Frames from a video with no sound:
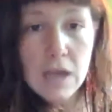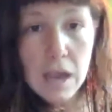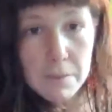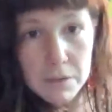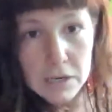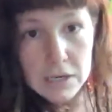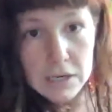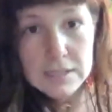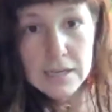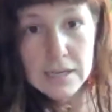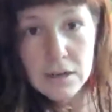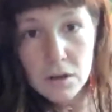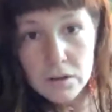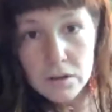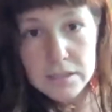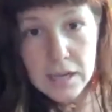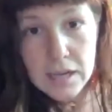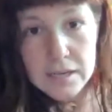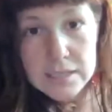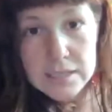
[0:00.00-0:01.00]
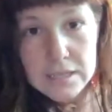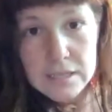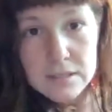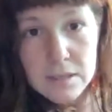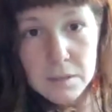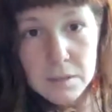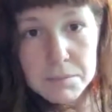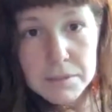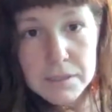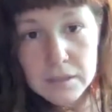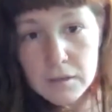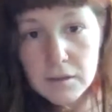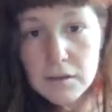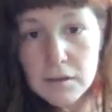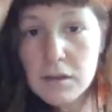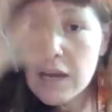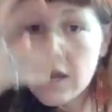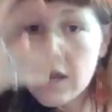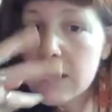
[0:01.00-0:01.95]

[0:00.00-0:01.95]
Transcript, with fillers: I'm going to take all the ideas up here